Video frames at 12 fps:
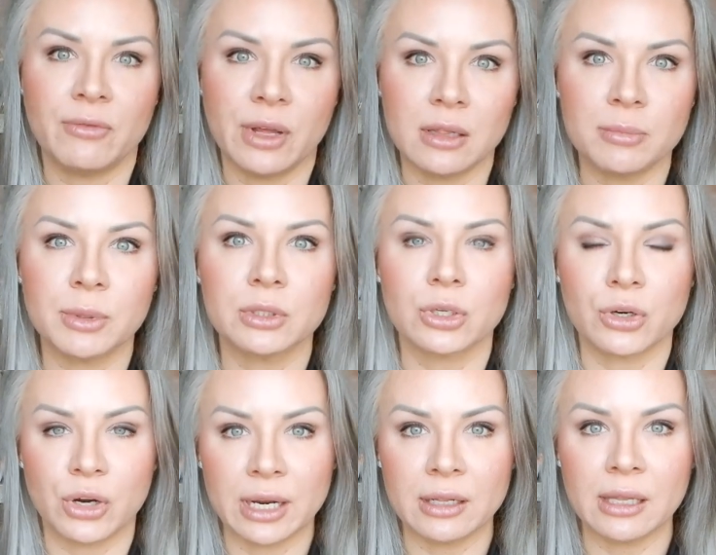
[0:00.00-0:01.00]
available to
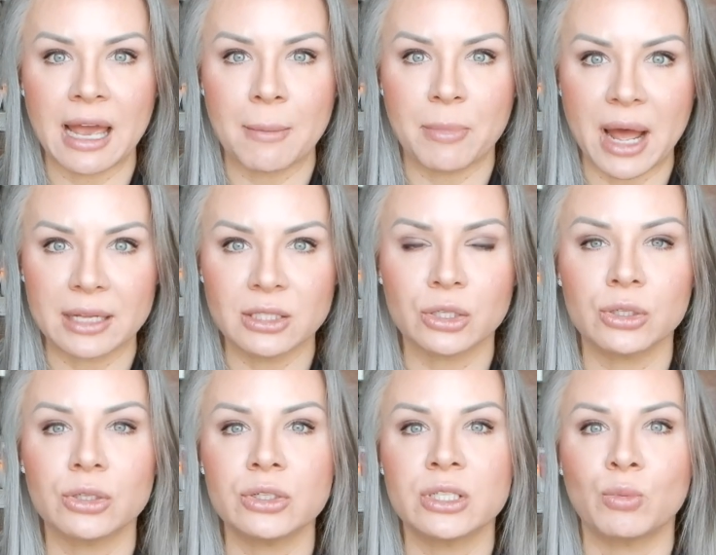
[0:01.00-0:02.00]
Kringle
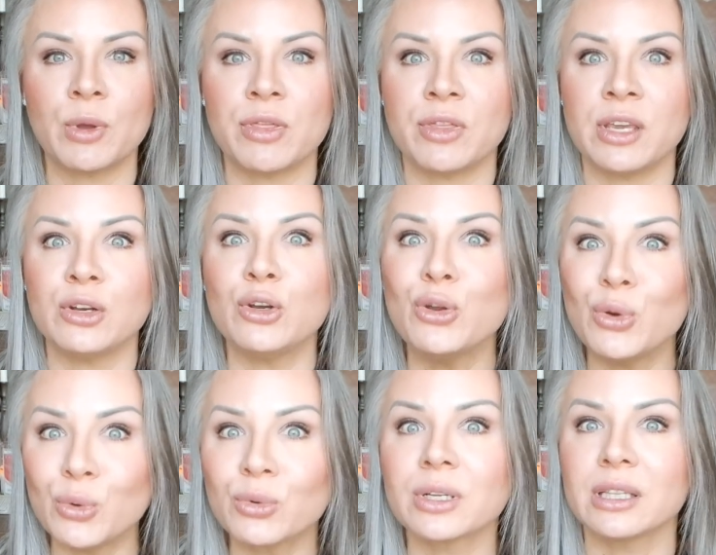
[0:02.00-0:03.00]
ambassadors with the
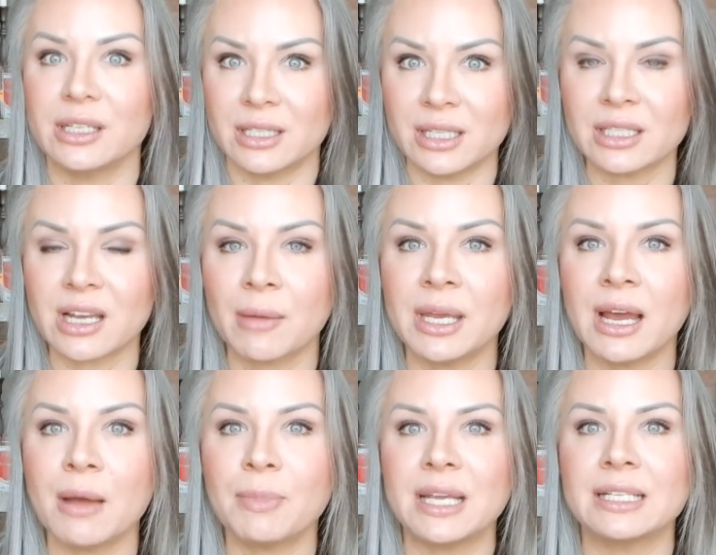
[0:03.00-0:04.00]
new releases coming
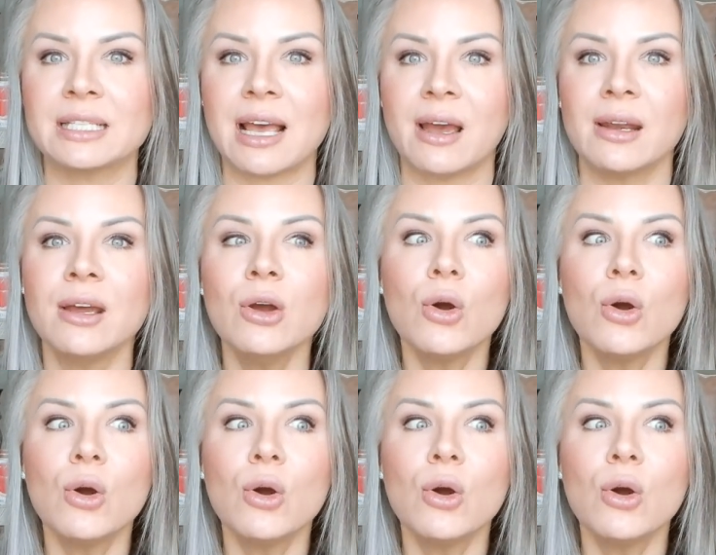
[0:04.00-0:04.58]
up is that